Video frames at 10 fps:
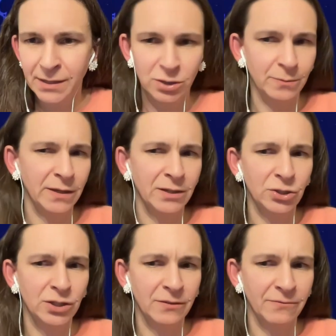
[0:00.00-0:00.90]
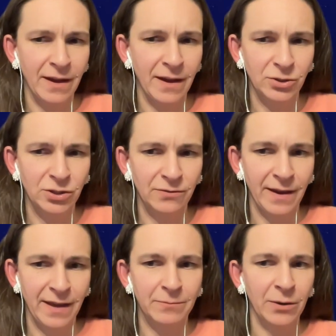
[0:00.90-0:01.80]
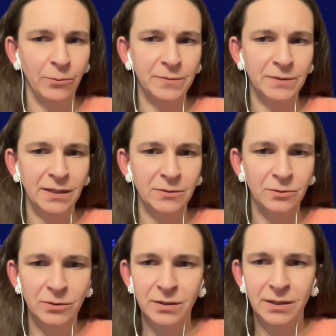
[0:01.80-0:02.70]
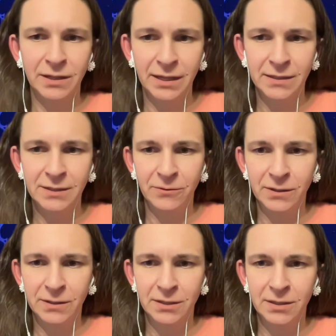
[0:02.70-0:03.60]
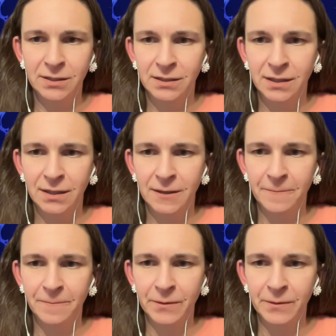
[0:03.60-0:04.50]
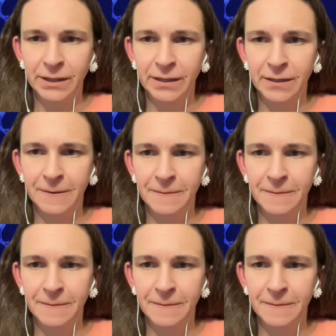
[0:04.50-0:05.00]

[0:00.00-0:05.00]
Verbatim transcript: Do you mean the just the FathomNet website or a different link?